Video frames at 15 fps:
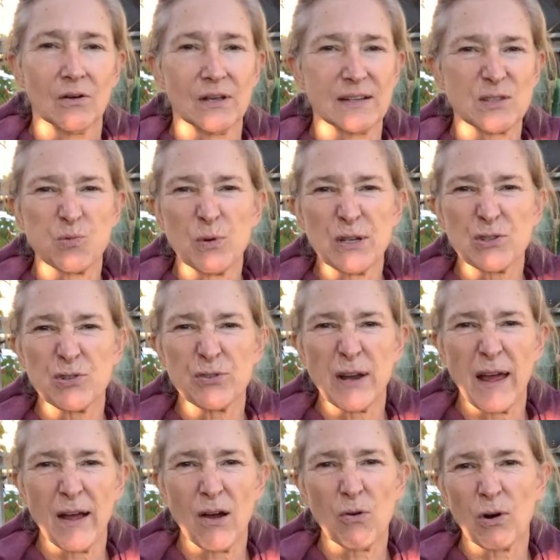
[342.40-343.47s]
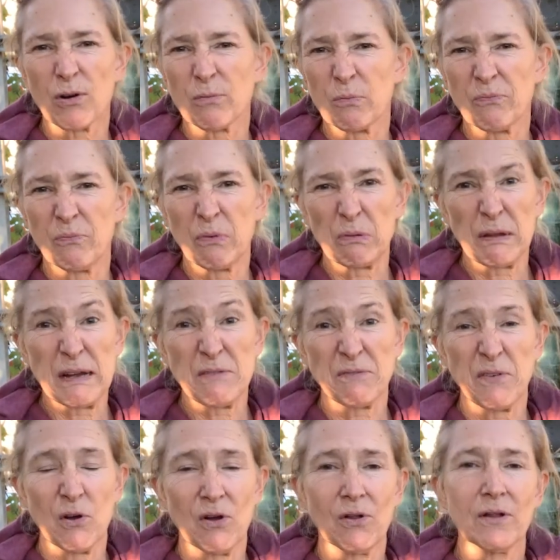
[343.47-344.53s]
It's winter now or
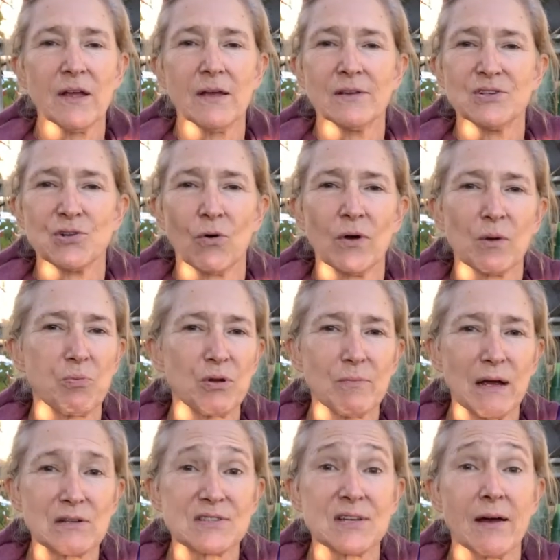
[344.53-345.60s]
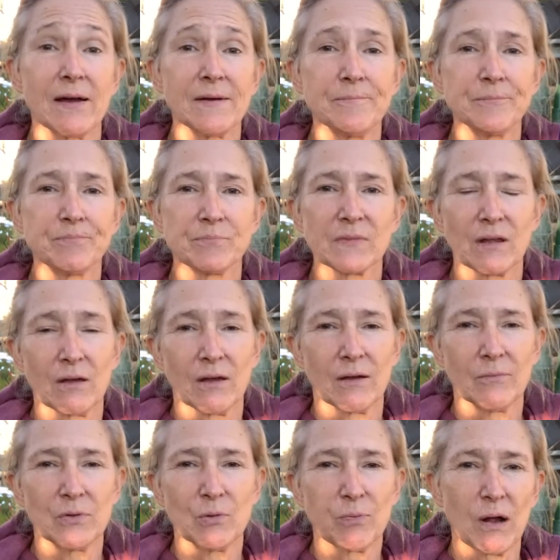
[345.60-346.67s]
late fall. You don't want to put them outside.
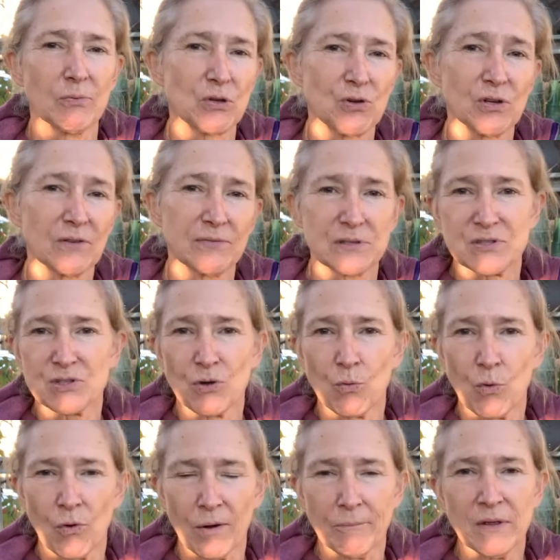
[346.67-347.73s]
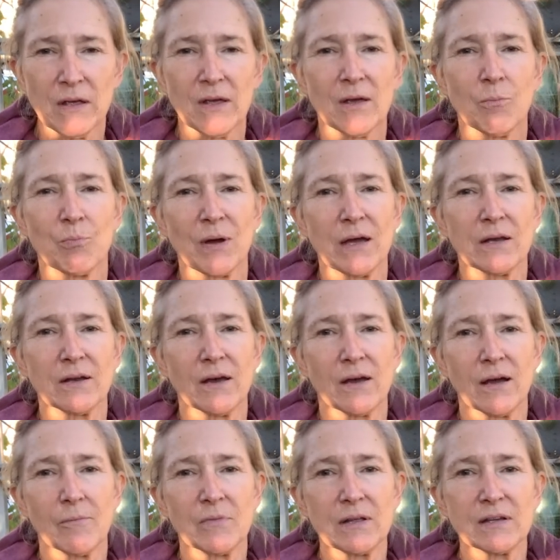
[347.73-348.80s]
You probably could if it's still warm, but
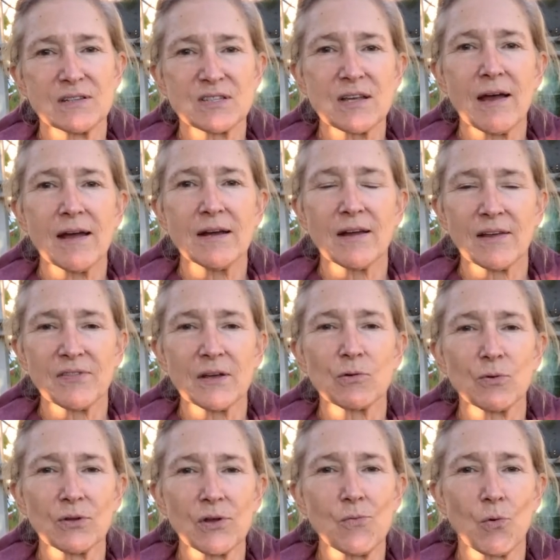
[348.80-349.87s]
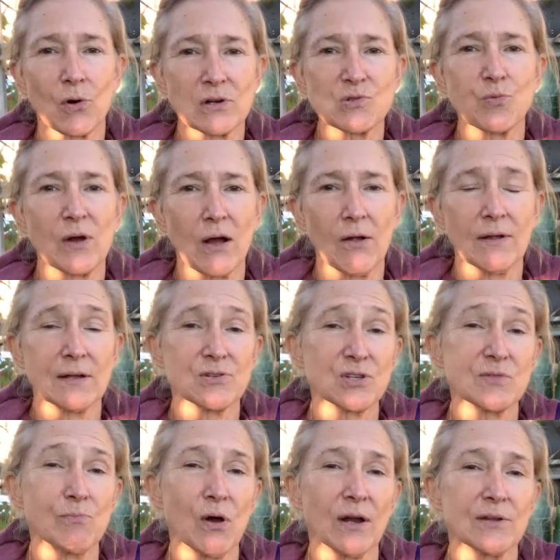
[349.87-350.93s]
inside I think really works well. And
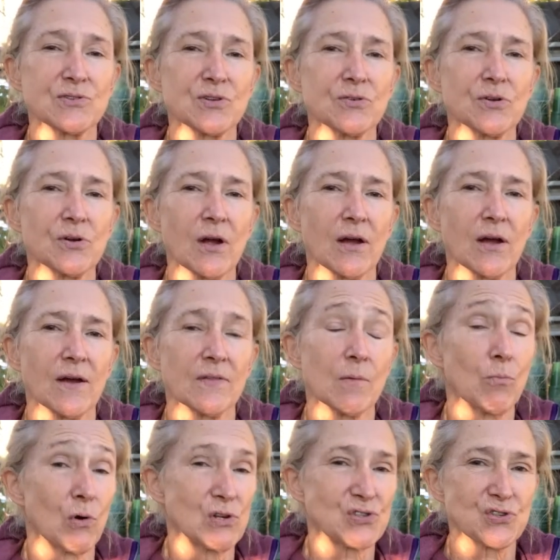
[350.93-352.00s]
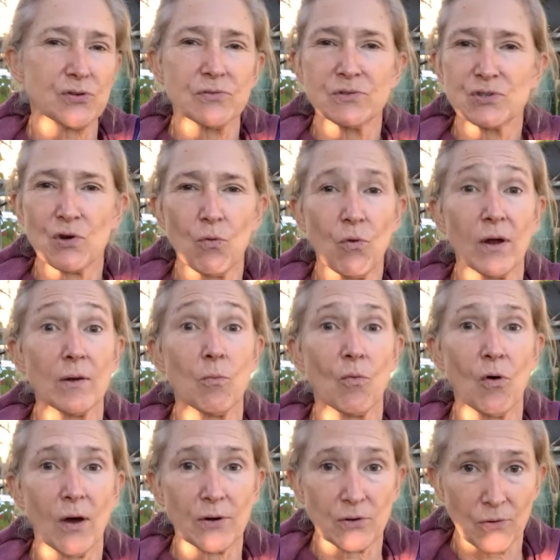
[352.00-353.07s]
just monitor the moisture. You don't want them
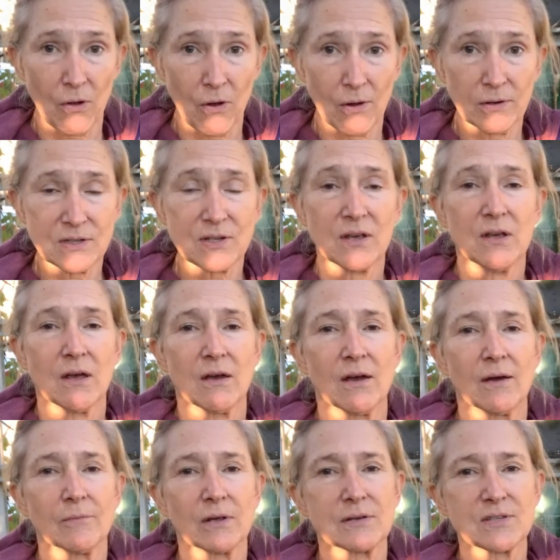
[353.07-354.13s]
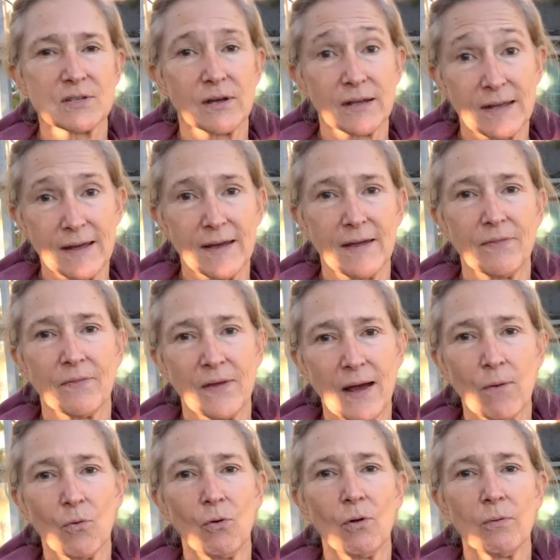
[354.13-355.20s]
waterlogged because again
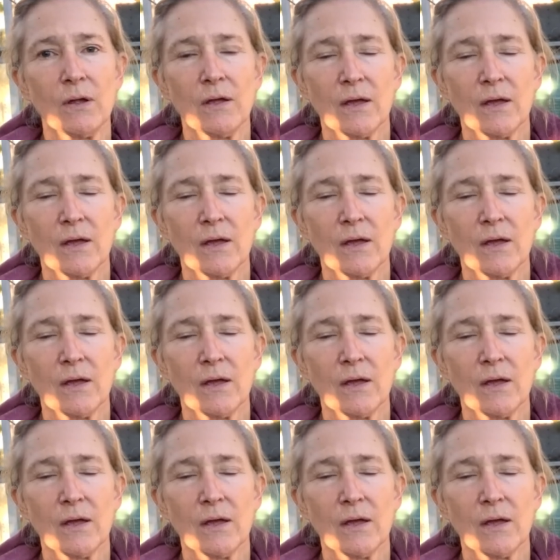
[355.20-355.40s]
that will